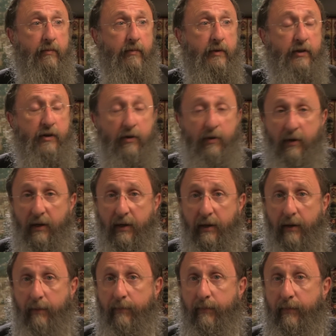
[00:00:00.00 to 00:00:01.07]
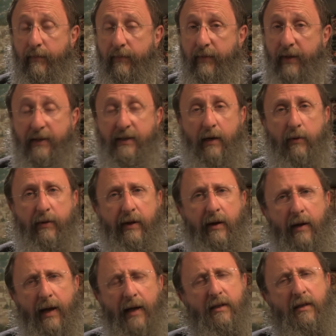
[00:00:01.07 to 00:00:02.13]
certainly, that's how they
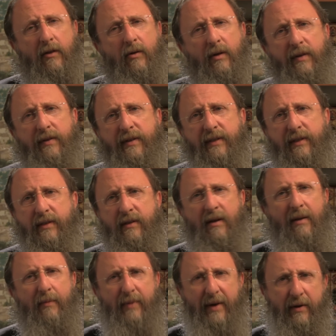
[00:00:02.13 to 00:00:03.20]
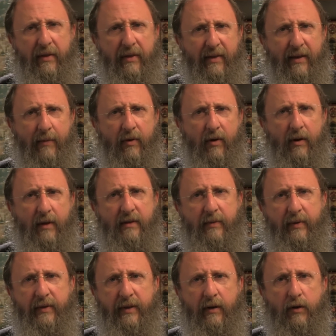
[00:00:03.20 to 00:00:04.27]
had to look at this. It's not about them at all, it's
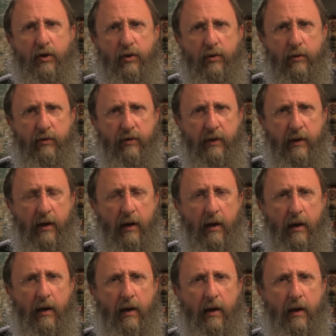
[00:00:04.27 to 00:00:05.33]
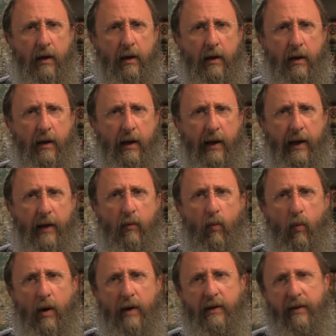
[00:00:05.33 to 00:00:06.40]
about their children
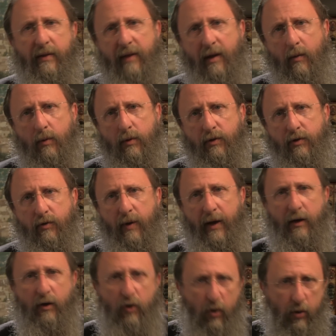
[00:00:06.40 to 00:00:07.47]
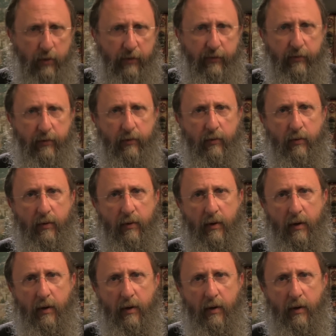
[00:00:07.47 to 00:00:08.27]
and what they will do and go through.